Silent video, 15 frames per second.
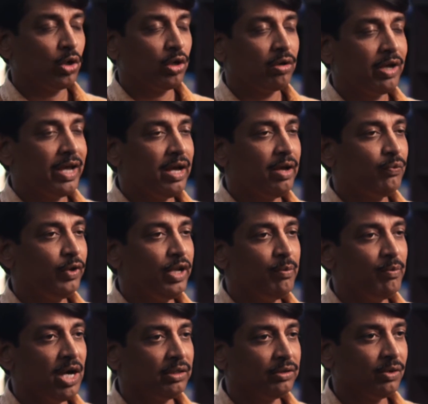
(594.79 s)
So
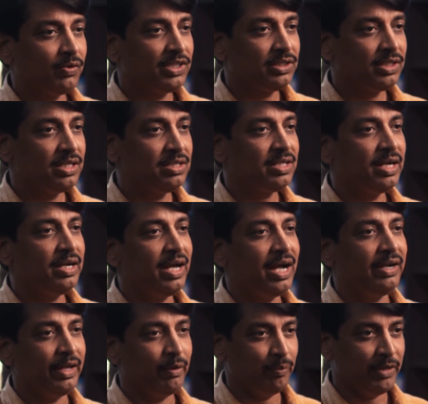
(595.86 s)
carefully mark the questions and
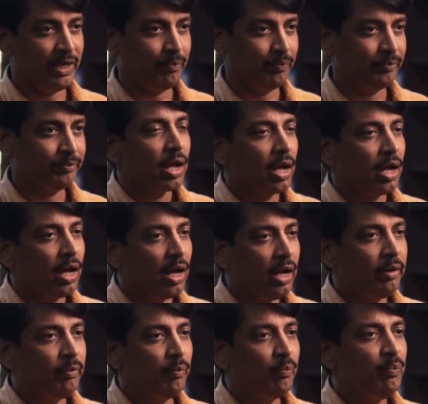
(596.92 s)
attempt them.
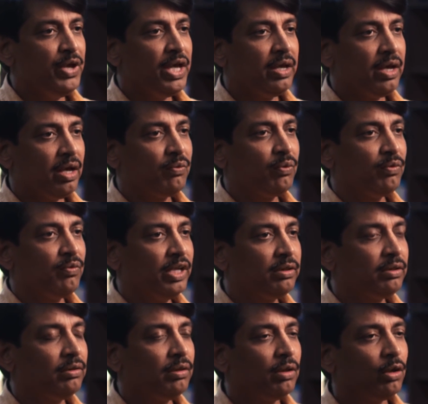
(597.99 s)
And be careful
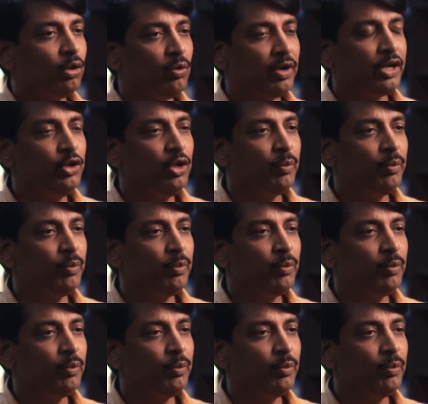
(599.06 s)
with your